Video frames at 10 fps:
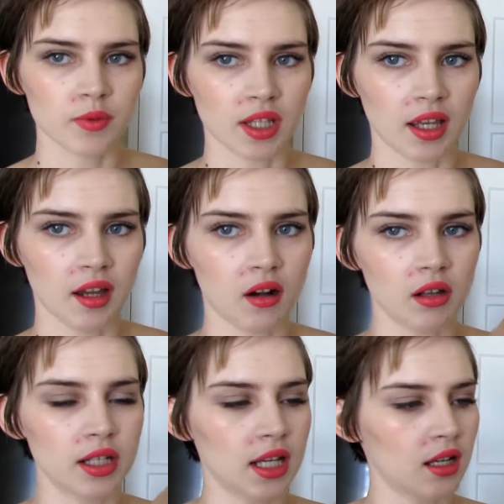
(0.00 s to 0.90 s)
was a
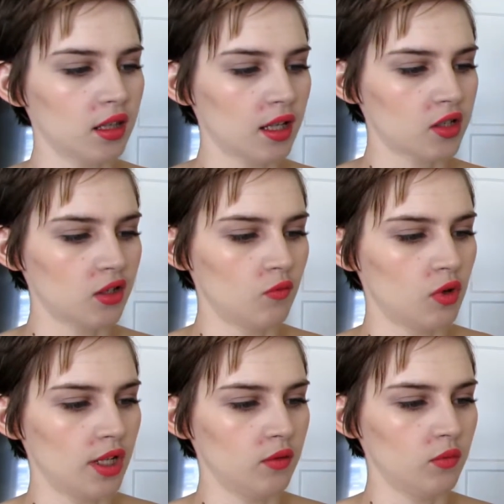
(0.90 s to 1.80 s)
holiday collection
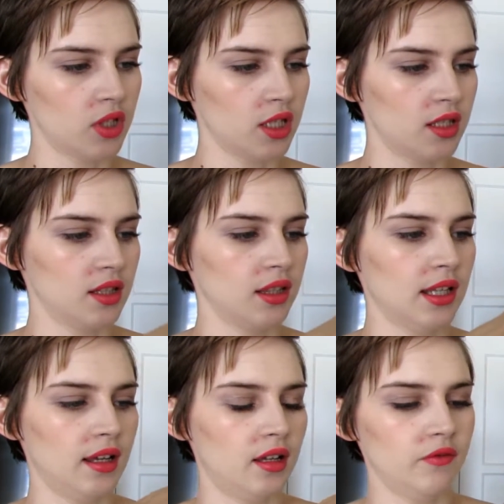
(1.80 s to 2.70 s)
one, which is
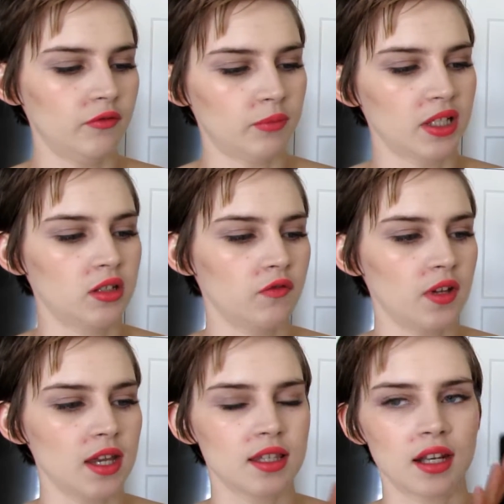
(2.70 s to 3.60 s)
Love by Too
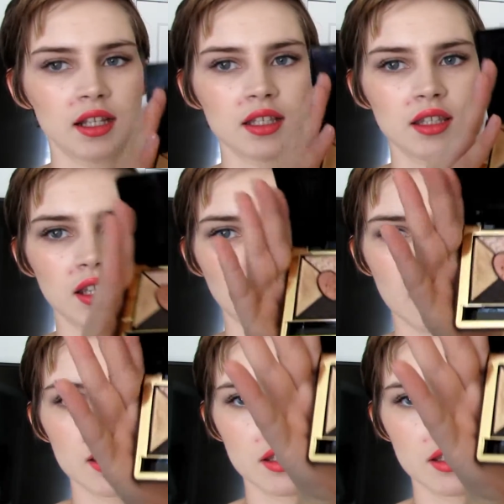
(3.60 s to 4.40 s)
Faced, and I just think it has